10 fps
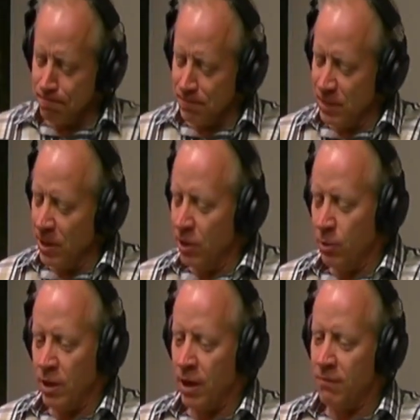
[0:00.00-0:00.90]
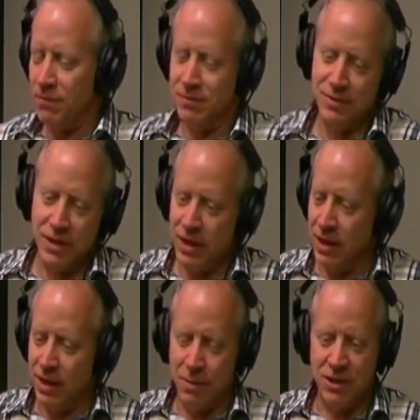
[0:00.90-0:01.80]
We have,
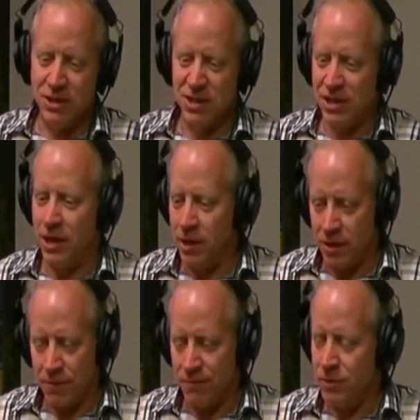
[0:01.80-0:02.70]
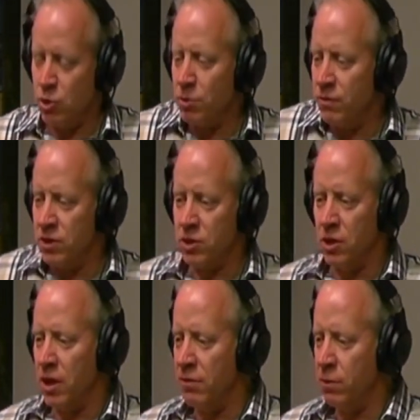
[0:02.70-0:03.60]
again, just kind of at a superficial
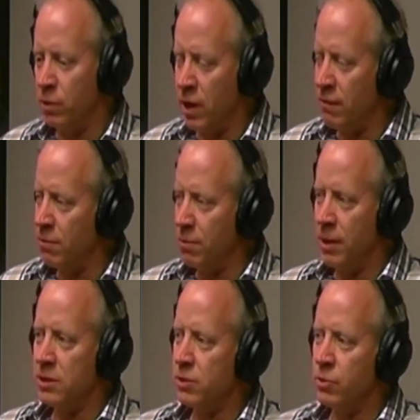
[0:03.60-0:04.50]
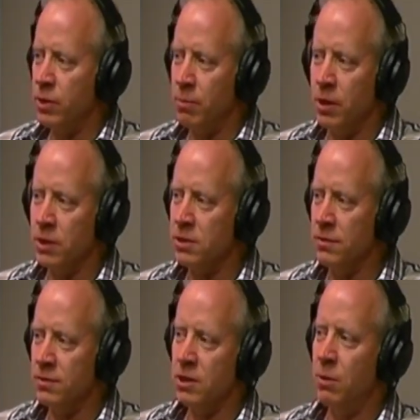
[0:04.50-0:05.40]
level, we have the best 3 months
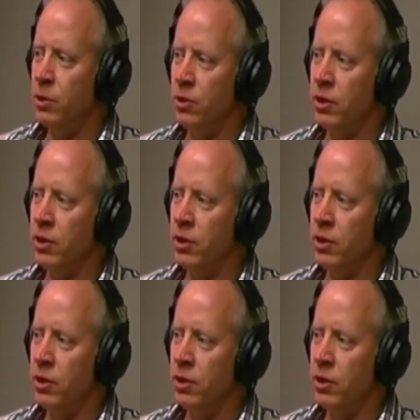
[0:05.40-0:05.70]
of summer you can